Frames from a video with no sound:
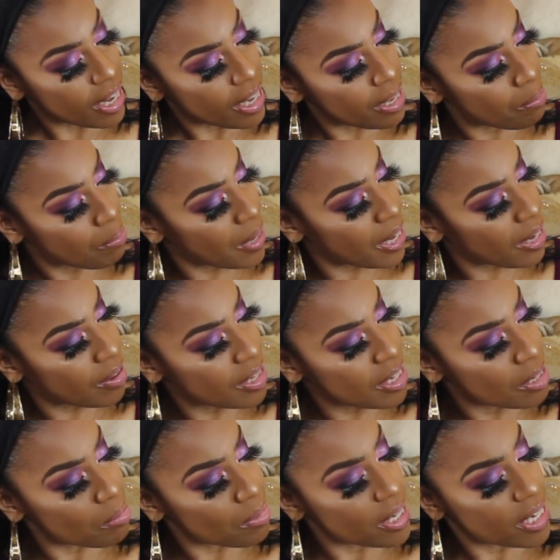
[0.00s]
I hit pan on
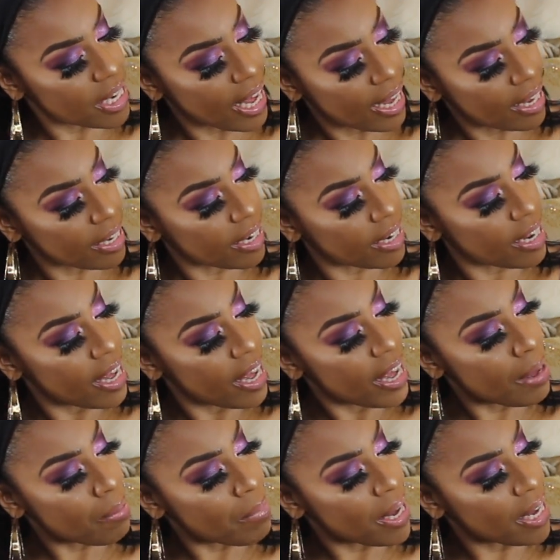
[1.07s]
this metallic
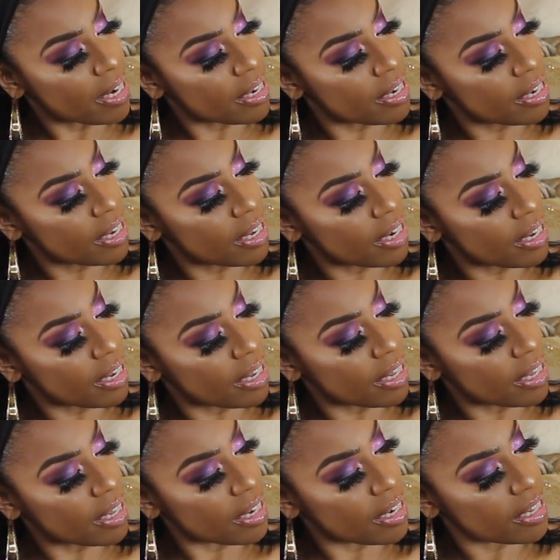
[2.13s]
and made a dent
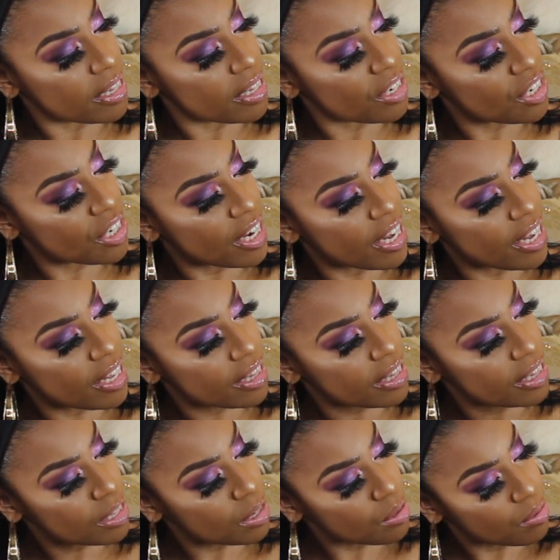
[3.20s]
in this shade,
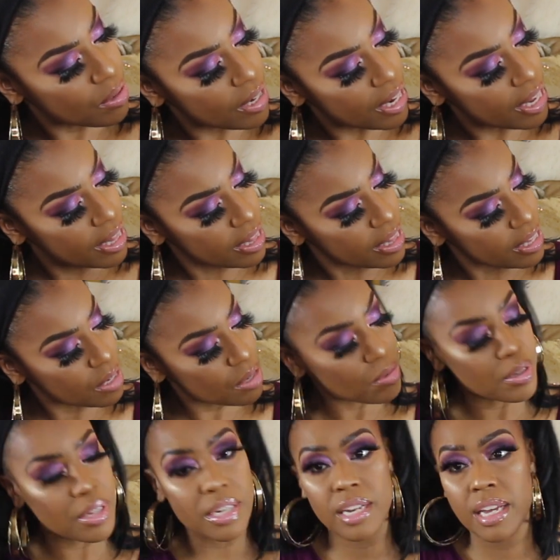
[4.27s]
this one, and this
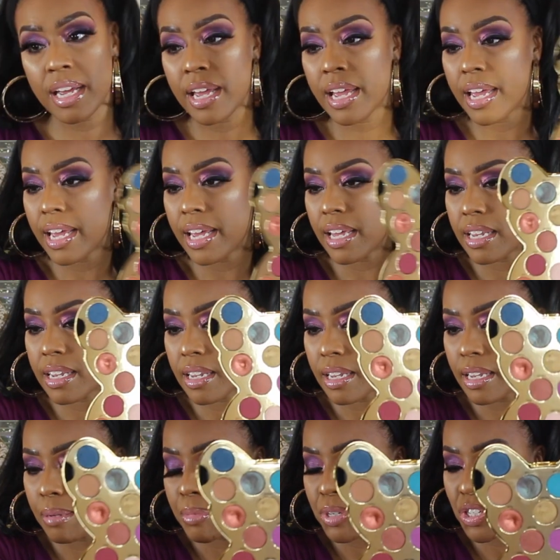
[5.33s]
one.
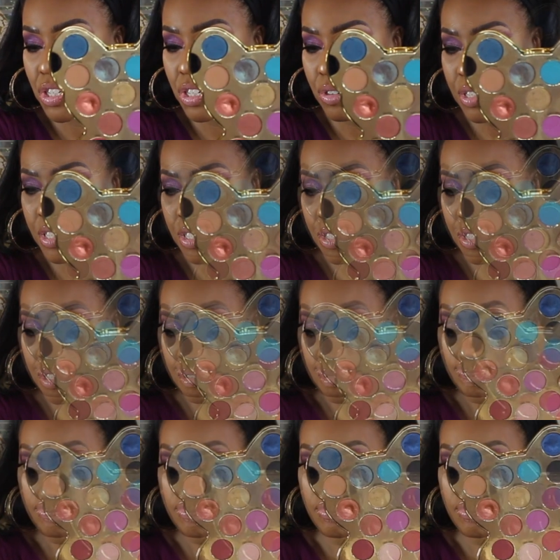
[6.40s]
And let me show it to you.